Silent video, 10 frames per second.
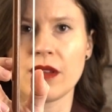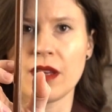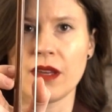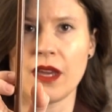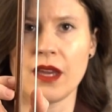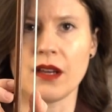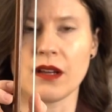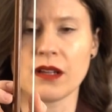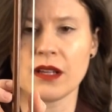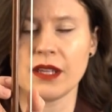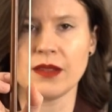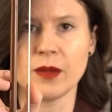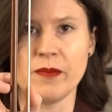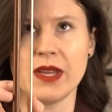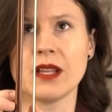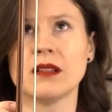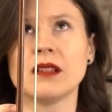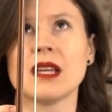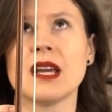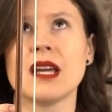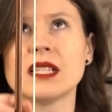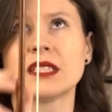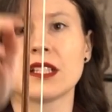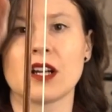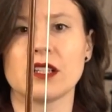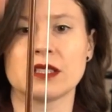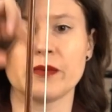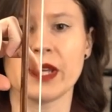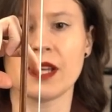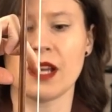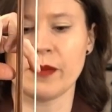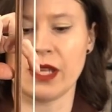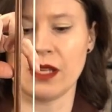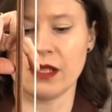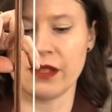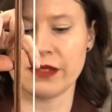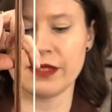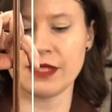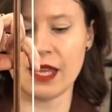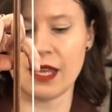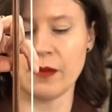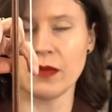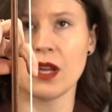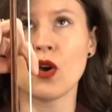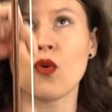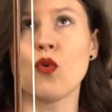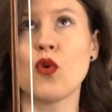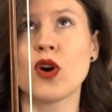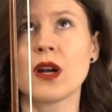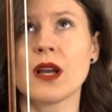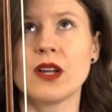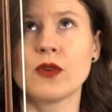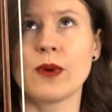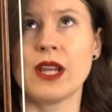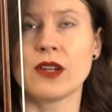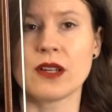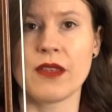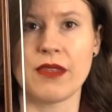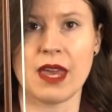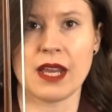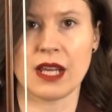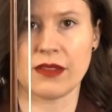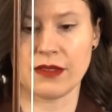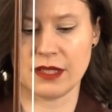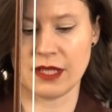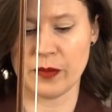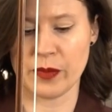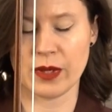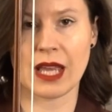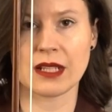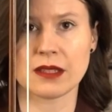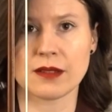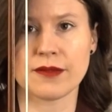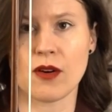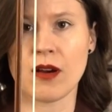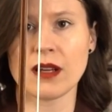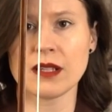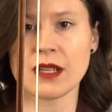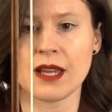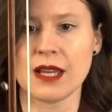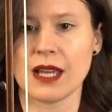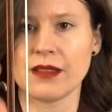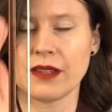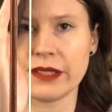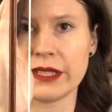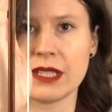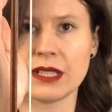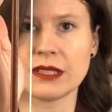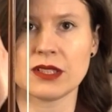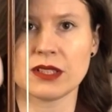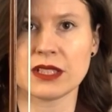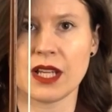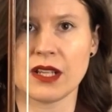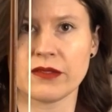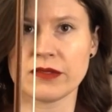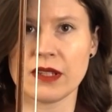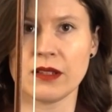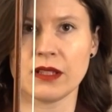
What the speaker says: the hair in the middle starts becoming same or greater than at the tip and at the frog, and then the stick starts kind of